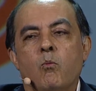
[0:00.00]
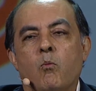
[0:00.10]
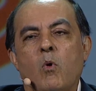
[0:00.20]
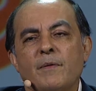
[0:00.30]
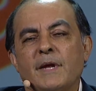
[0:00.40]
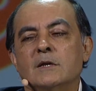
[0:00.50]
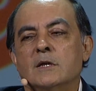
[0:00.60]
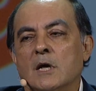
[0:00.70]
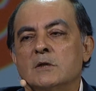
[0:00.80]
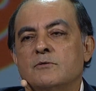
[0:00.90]
What
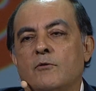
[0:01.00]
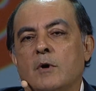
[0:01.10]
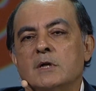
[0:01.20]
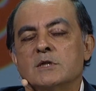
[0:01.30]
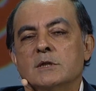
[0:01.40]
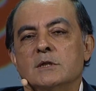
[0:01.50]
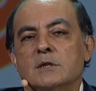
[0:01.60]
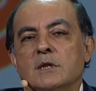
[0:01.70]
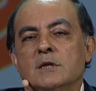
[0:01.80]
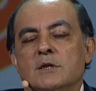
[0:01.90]
that does for us,
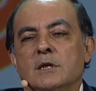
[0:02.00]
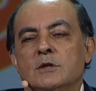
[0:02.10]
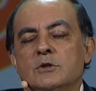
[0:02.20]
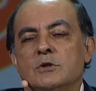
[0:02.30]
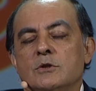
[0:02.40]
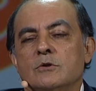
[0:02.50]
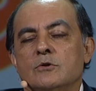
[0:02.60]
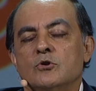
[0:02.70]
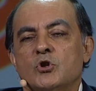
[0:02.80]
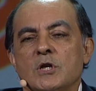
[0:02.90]
it
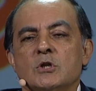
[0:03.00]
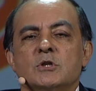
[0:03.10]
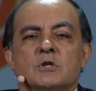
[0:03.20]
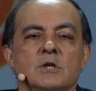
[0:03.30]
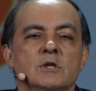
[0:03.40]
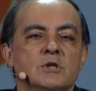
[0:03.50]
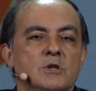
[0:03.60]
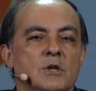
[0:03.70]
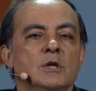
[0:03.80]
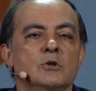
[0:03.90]
changes
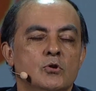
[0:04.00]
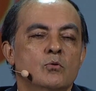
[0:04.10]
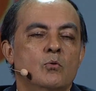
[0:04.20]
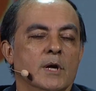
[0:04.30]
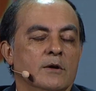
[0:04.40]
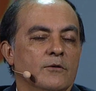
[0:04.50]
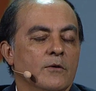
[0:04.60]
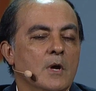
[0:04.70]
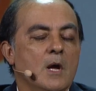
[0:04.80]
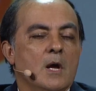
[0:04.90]
things in 2 ways.